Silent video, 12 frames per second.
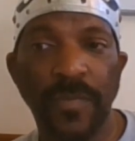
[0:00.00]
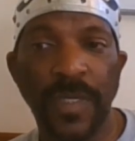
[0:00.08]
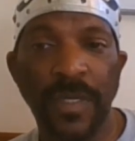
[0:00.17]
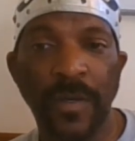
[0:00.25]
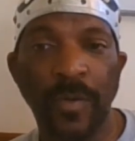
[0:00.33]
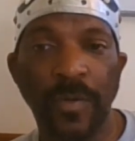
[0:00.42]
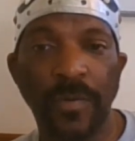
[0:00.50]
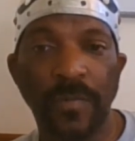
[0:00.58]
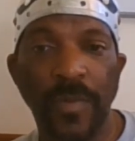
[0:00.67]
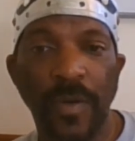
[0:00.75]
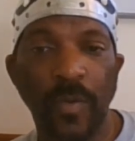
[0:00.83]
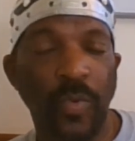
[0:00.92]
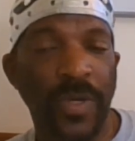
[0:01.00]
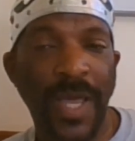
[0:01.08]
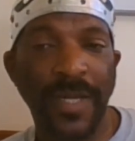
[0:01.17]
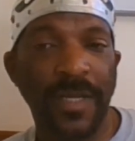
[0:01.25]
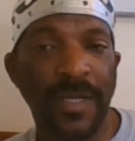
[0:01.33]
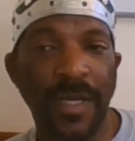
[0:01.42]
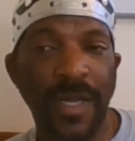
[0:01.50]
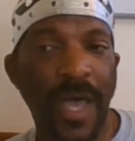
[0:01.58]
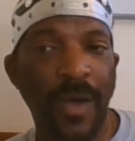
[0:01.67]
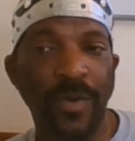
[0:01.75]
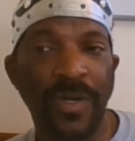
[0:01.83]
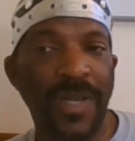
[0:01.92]
We're not gonna
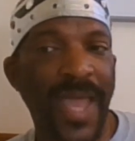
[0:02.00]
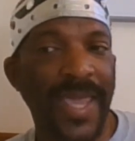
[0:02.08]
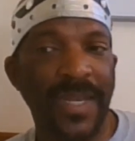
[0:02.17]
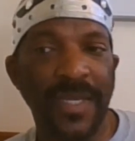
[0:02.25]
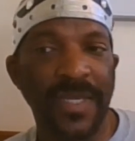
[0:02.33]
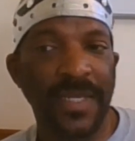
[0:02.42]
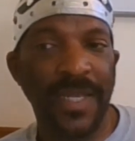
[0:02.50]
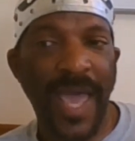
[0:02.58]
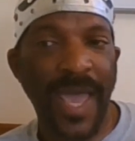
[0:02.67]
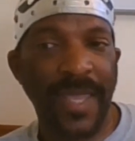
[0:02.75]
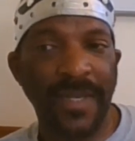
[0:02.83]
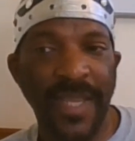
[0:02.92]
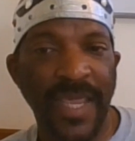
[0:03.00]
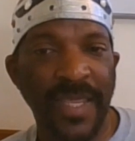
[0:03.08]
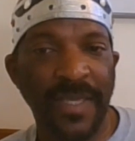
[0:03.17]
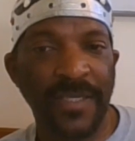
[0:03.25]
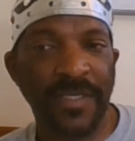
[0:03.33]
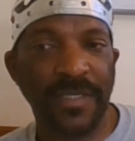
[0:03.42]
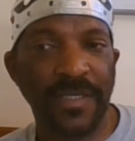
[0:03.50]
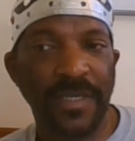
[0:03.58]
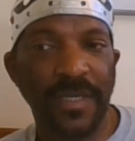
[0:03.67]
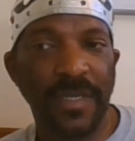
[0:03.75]
count 99 days